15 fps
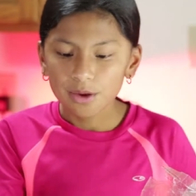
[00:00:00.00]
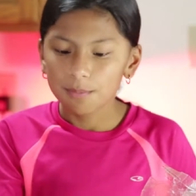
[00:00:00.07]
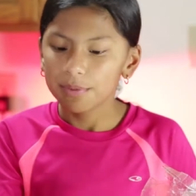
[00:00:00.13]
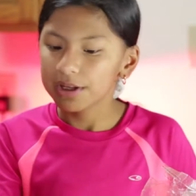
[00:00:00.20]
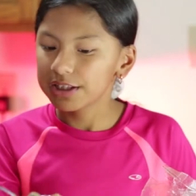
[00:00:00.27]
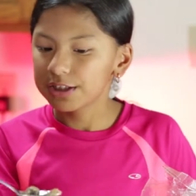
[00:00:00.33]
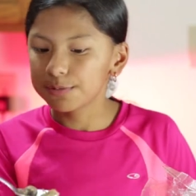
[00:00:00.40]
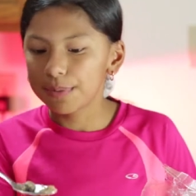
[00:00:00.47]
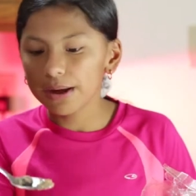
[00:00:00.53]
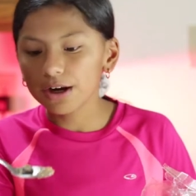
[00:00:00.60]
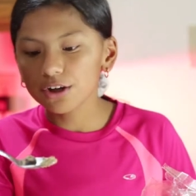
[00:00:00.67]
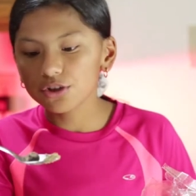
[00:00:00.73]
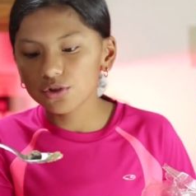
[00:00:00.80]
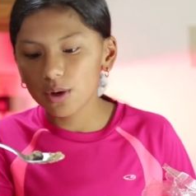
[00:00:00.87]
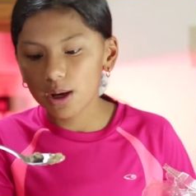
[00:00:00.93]
But it's
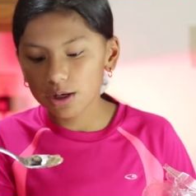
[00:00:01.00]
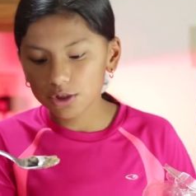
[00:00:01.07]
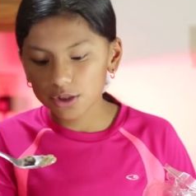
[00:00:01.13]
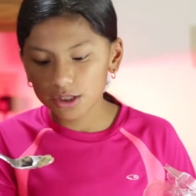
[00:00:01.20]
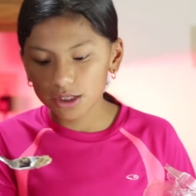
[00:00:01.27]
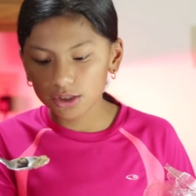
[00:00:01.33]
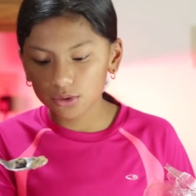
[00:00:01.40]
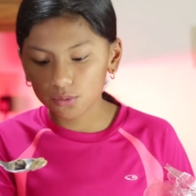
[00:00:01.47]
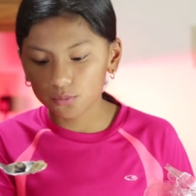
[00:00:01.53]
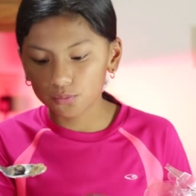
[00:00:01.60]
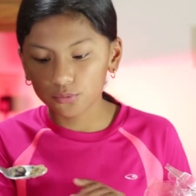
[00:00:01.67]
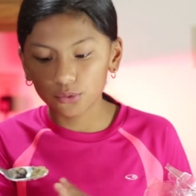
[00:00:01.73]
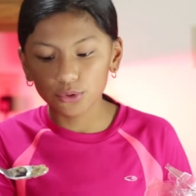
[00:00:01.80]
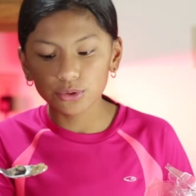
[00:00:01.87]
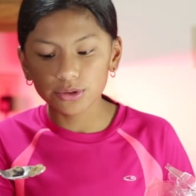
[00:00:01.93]
better to actually eat the
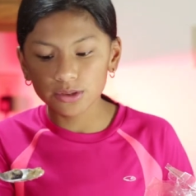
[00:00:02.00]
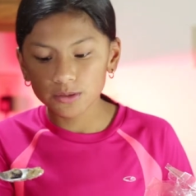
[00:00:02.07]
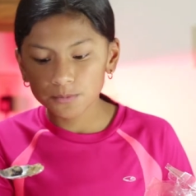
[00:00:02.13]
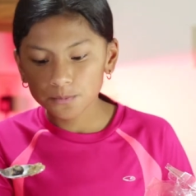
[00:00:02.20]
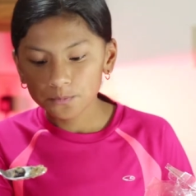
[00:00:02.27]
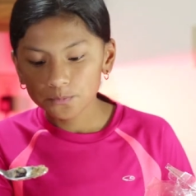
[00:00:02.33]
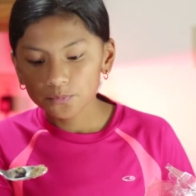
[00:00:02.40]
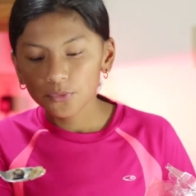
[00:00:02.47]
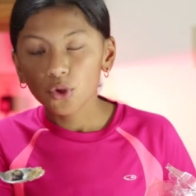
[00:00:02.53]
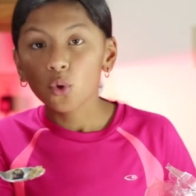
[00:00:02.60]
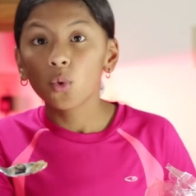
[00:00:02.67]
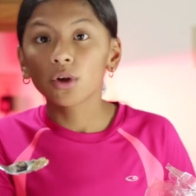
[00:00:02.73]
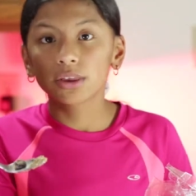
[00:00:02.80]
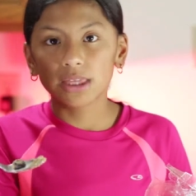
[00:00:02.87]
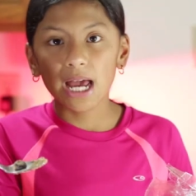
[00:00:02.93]
fruits
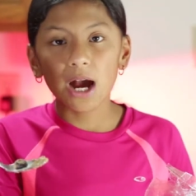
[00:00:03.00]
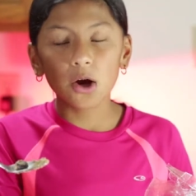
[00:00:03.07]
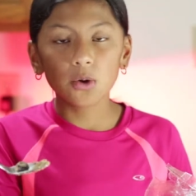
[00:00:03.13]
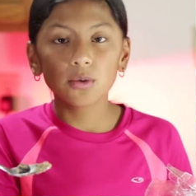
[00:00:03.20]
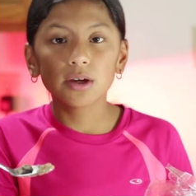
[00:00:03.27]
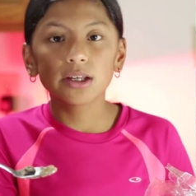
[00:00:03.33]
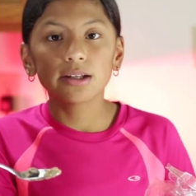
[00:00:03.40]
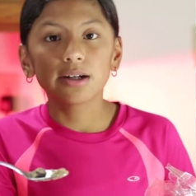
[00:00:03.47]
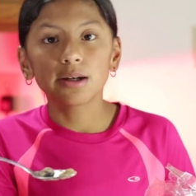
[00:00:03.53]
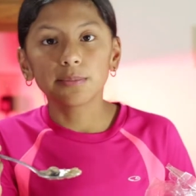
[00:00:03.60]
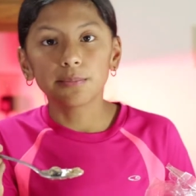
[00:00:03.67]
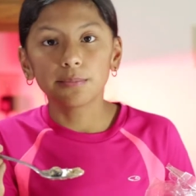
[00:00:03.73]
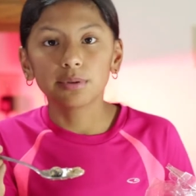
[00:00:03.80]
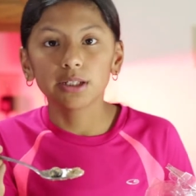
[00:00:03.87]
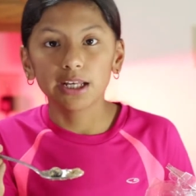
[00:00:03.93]
without
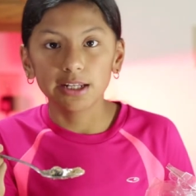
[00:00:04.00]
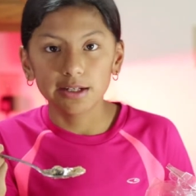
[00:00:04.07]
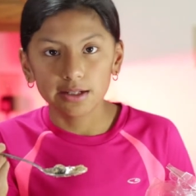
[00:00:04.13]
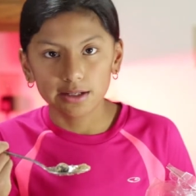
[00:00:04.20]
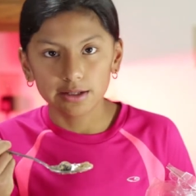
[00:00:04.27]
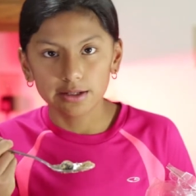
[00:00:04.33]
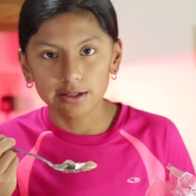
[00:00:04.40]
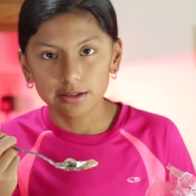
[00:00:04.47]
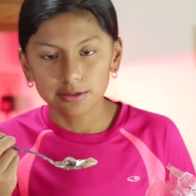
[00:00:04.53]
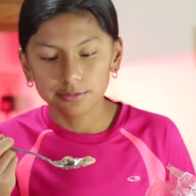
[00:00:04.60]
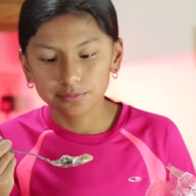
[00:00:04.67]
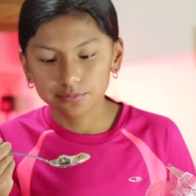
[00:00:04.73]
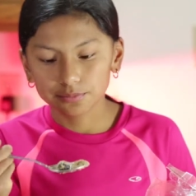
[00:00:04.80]
um, blending it.